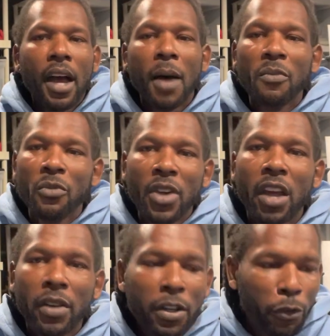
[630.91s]
I'm
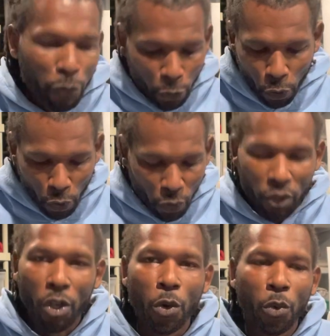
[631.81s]
very frugal.
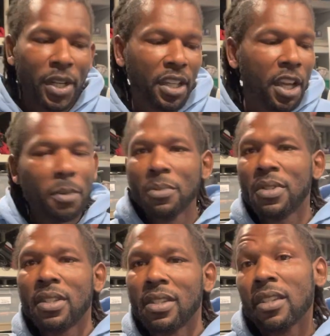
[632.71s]
So when it comes
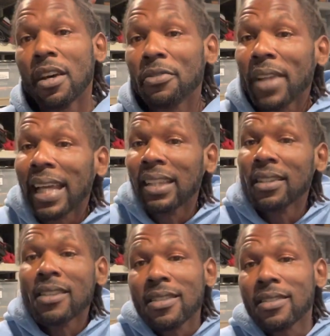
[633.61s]
to stuff like
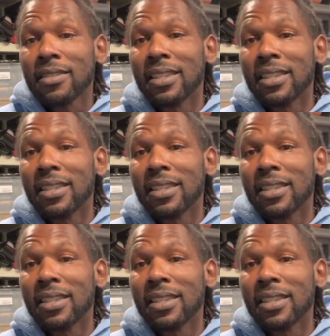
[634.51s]
this,